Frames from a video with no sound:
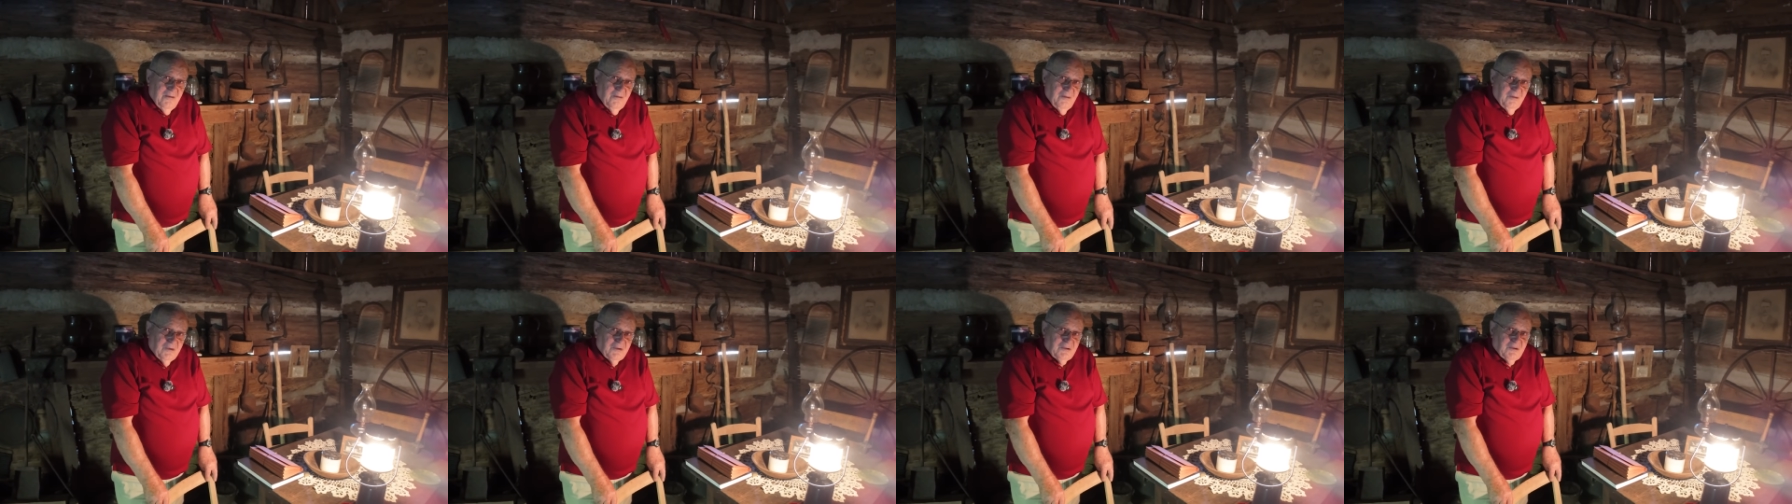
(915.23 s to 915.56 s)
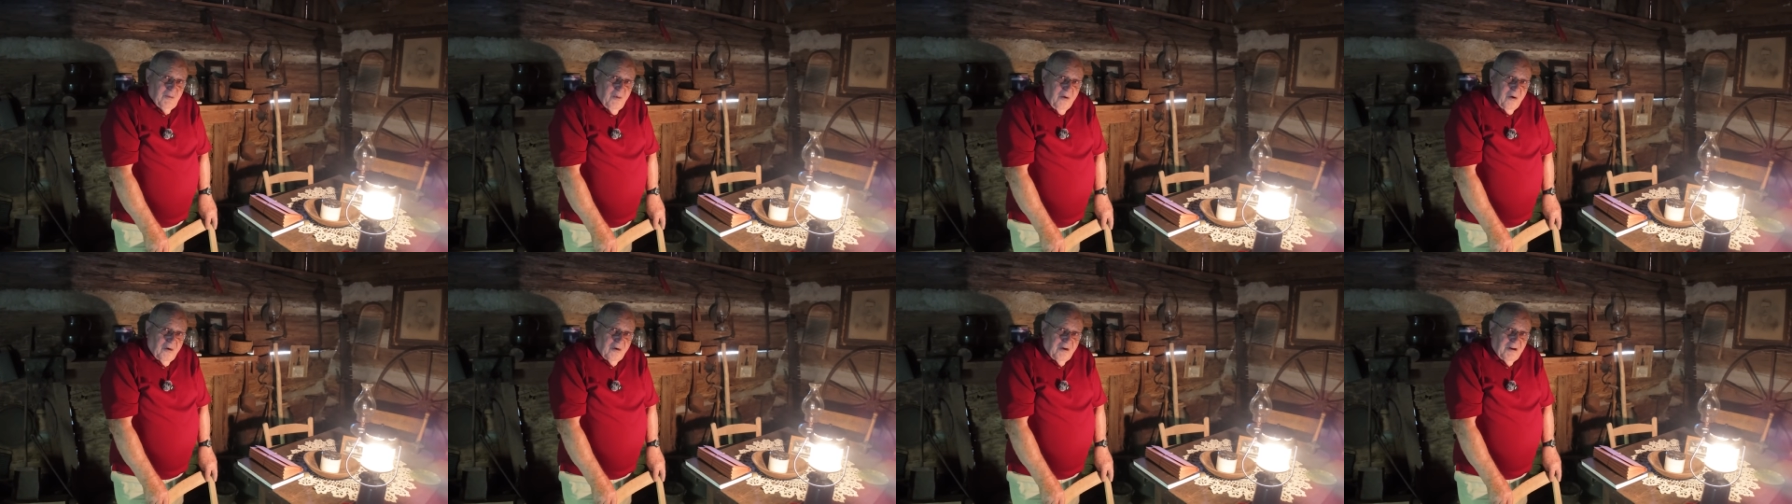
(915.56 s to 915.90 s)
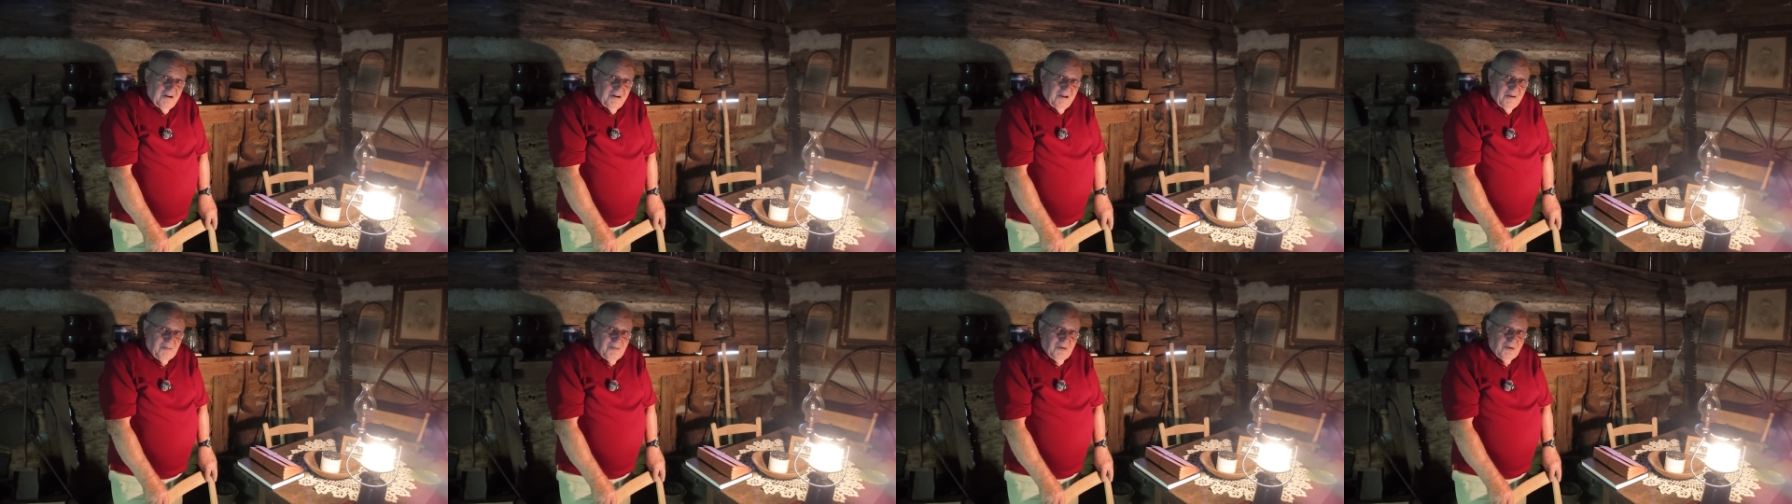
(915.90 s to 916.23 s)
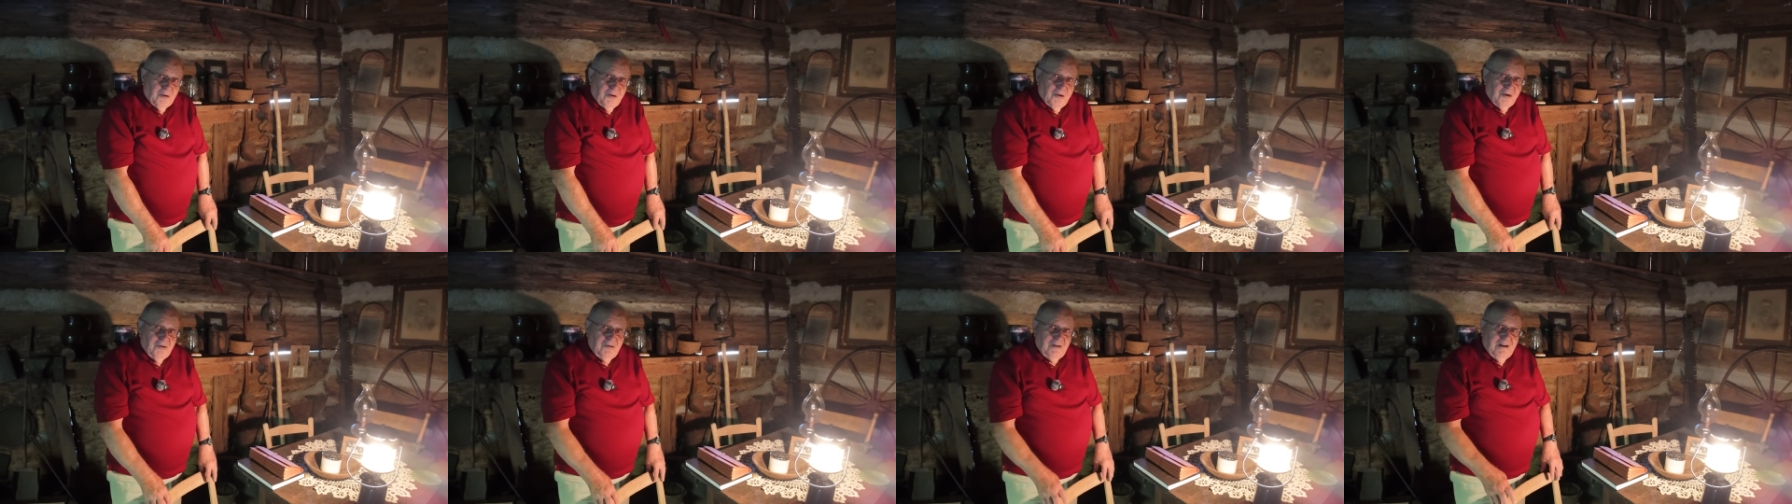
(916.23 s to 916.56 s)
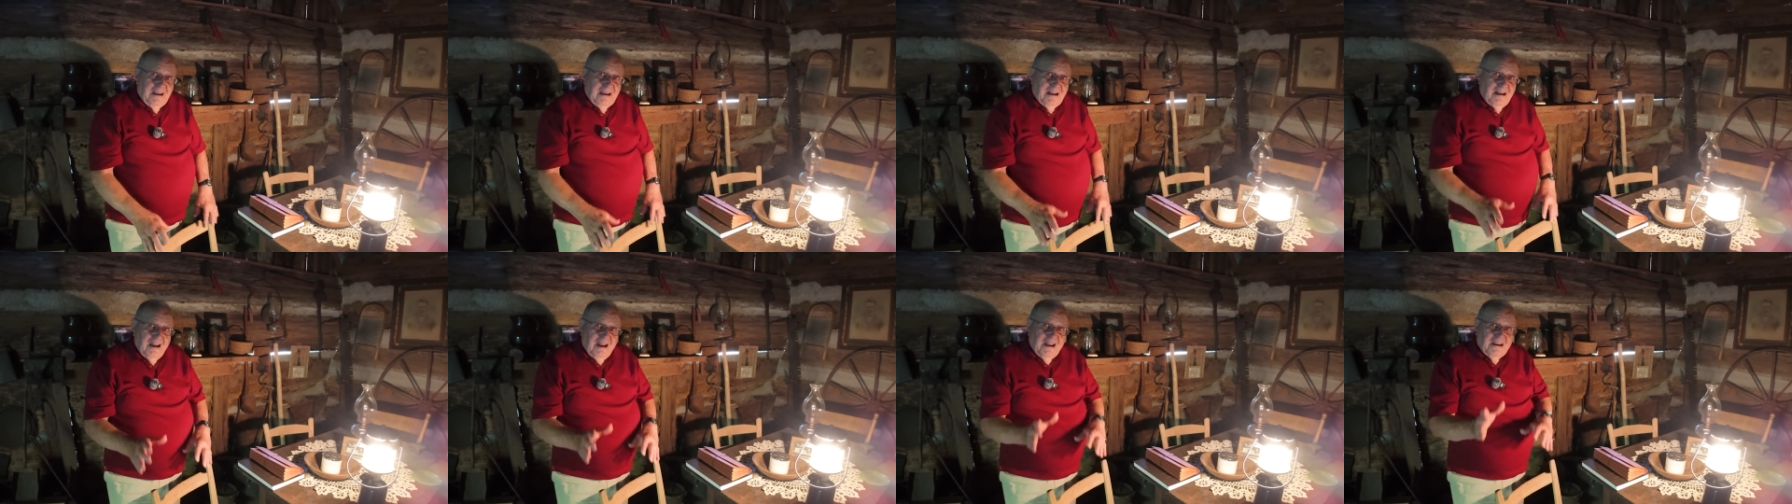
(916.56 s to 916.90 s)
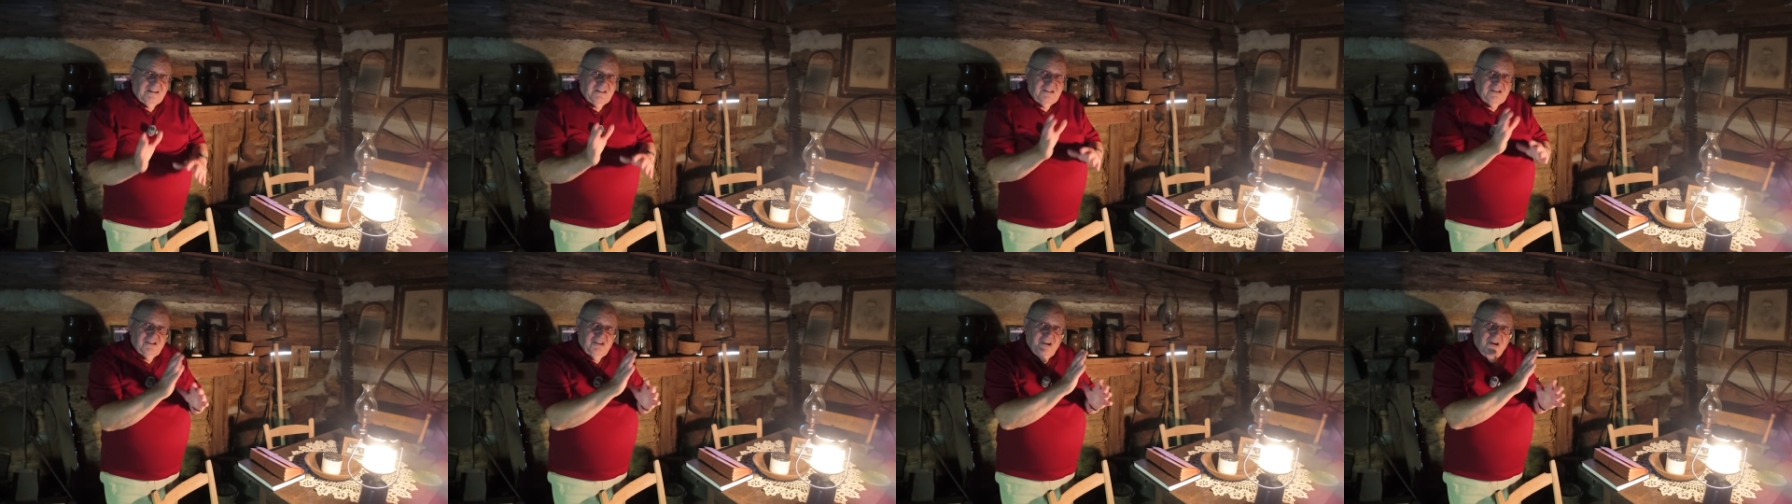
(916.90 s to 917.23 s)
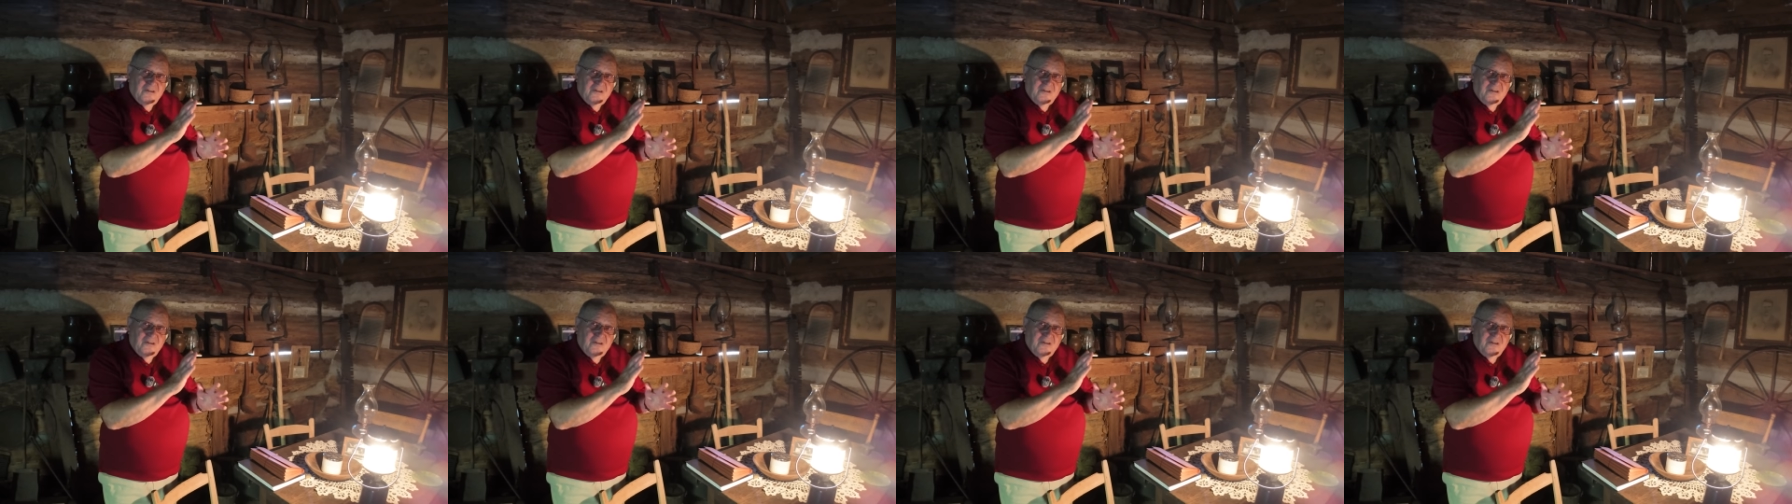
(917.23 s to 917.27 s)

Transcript: was walking up the road, and he glanced